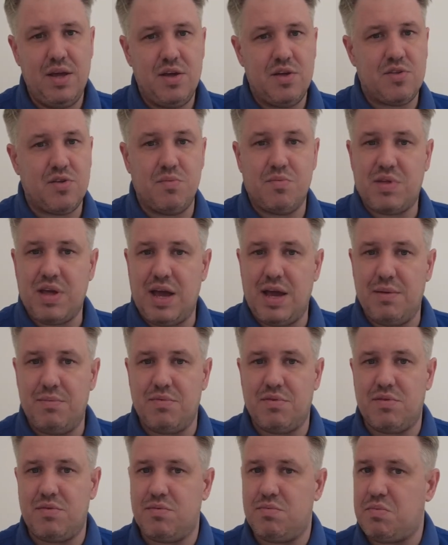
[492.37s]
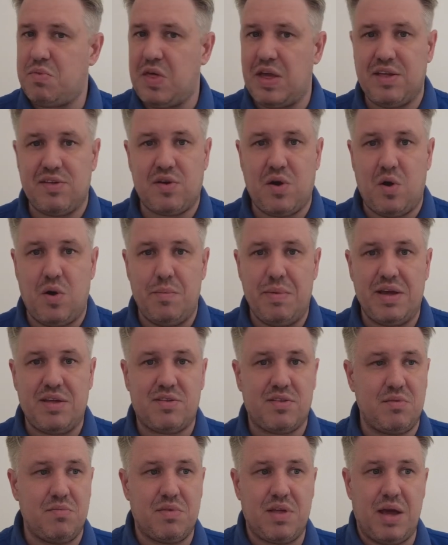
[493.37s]
Sometimes things go amiss,
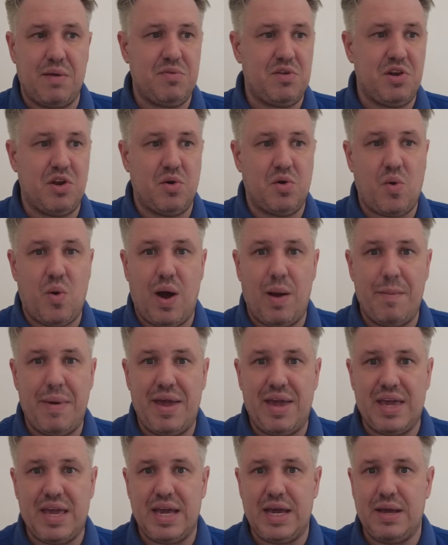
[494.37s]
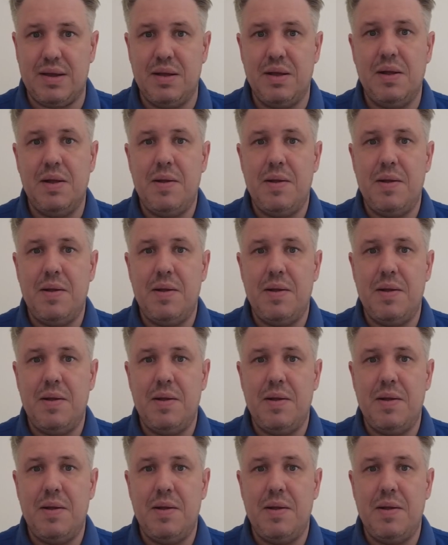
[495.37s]
sometimes you don't quite make it,